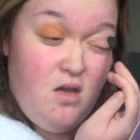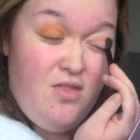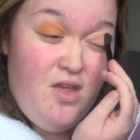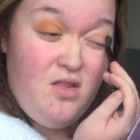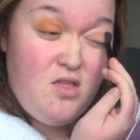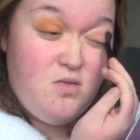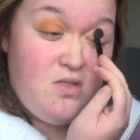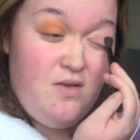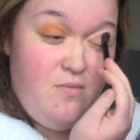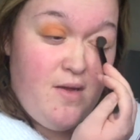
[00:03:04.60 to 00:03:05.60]
I think this was
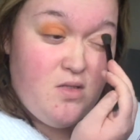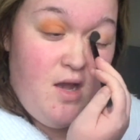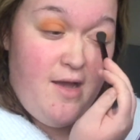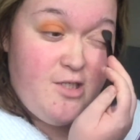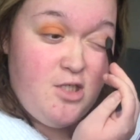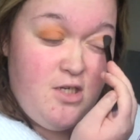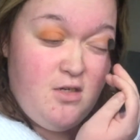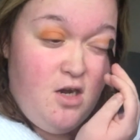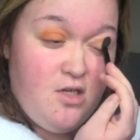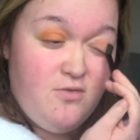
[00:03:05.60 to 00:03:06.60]
£7. I actually did
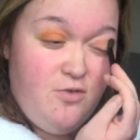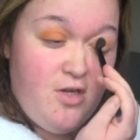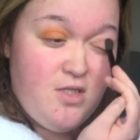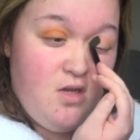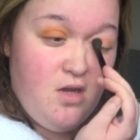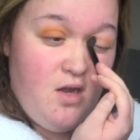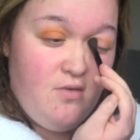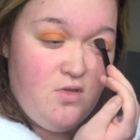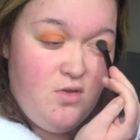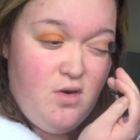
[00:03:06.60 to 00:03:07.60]
ask for it, so I kind
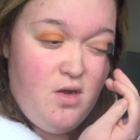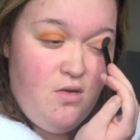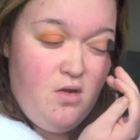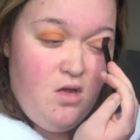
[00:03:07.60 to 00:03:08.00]
of do know